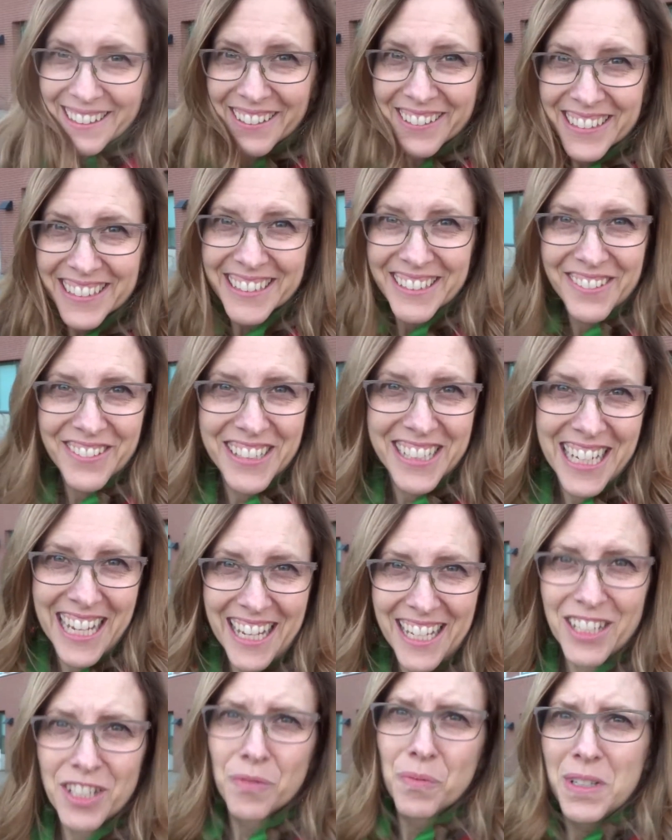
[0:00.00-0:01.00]
there is no
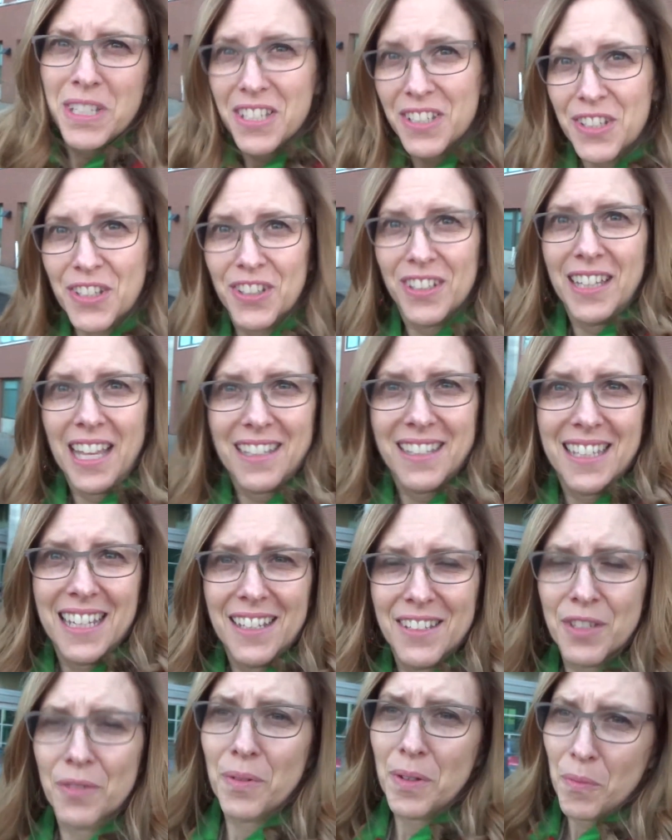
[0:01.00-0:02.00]
change, which is good. That's the
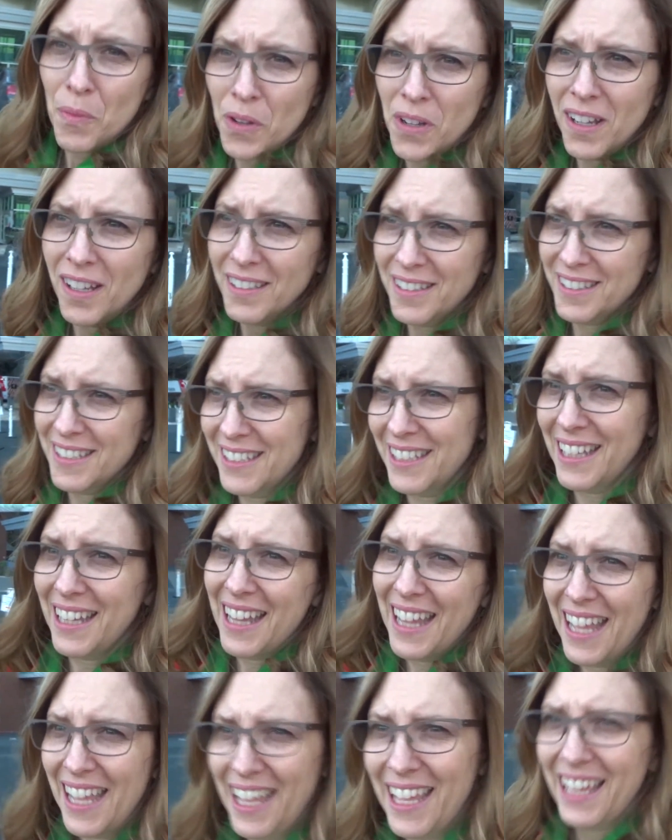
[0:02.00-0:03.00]
answer we want.
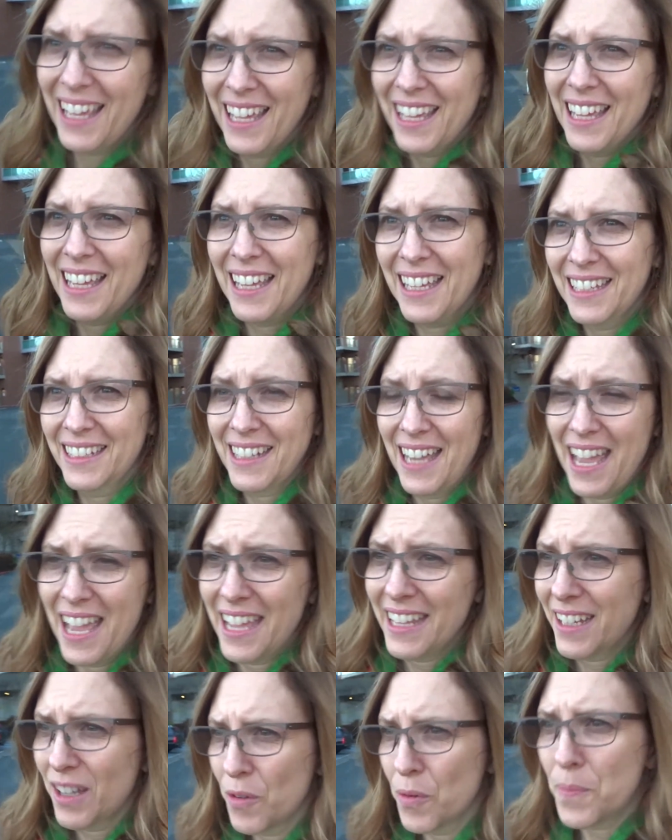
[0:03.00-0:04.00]
And I
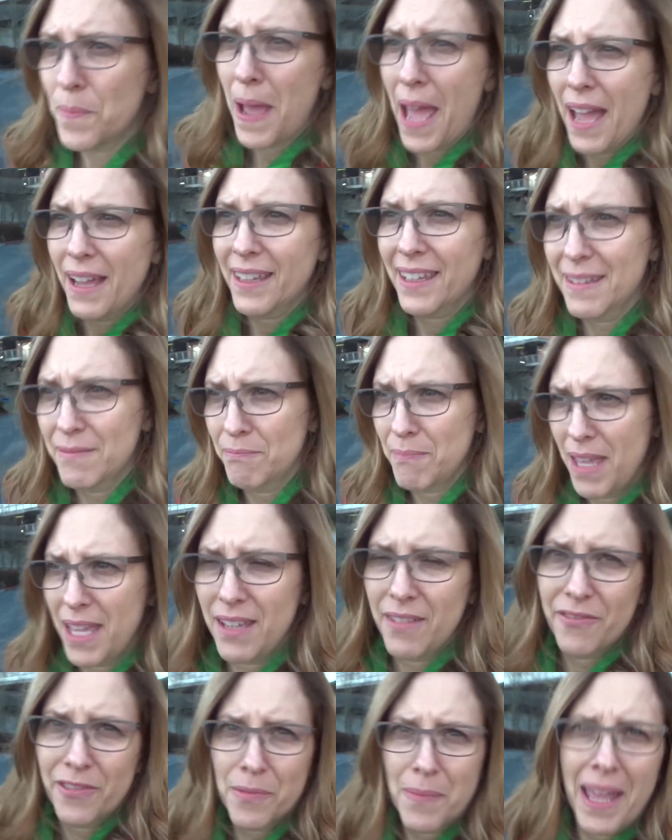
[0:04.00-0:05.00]
go back in
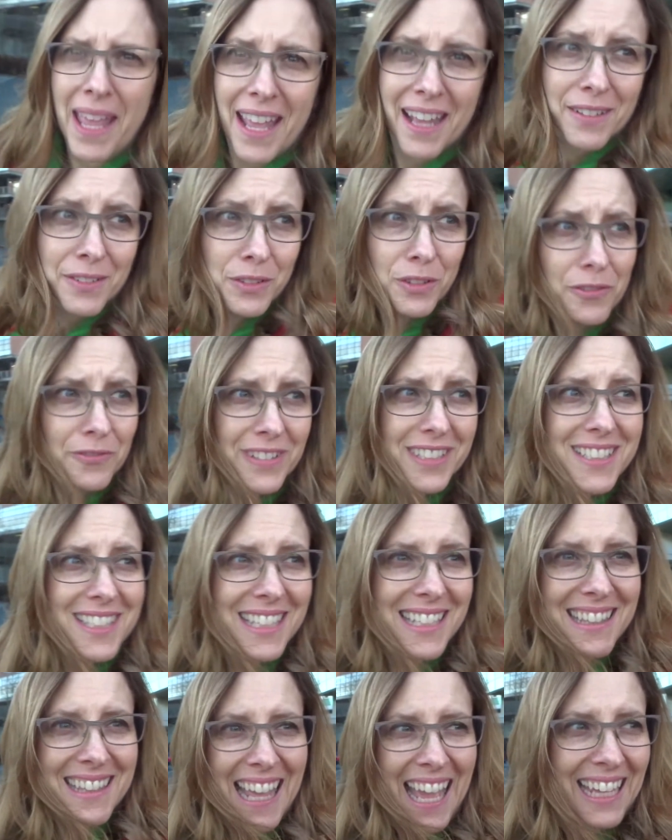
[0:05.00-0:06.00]
May for my annual
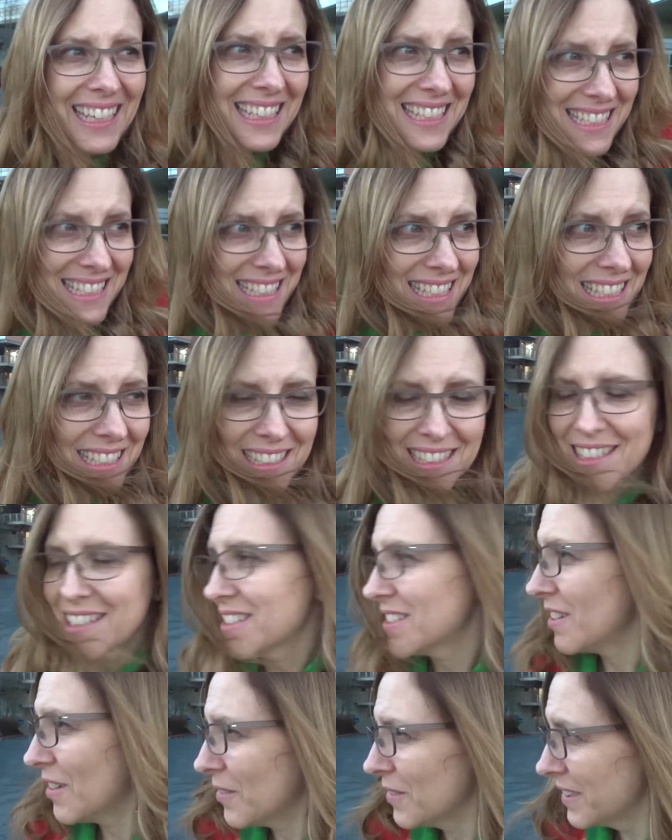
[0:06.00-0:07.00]
visit. And that is
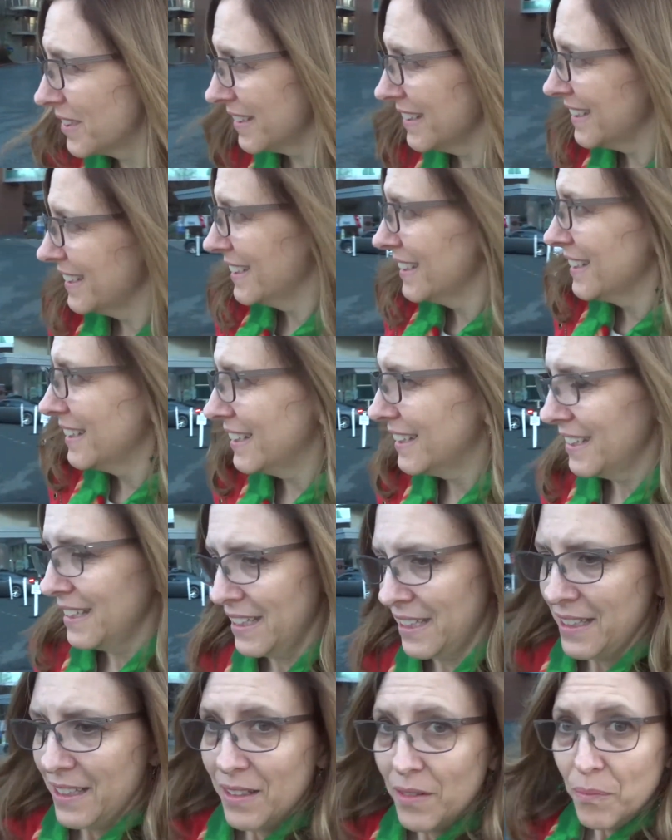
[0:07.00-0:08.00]
it.
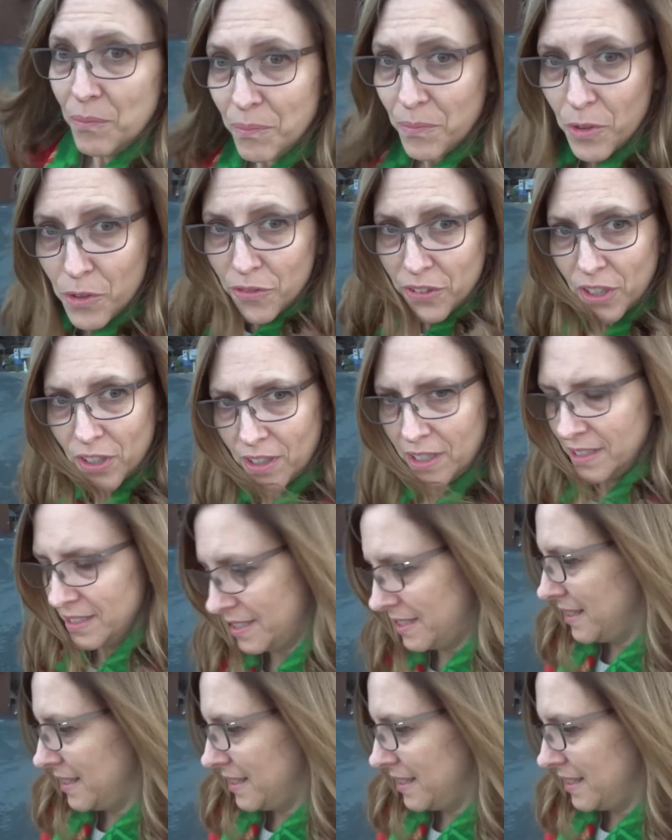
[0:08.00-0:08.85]
moving on to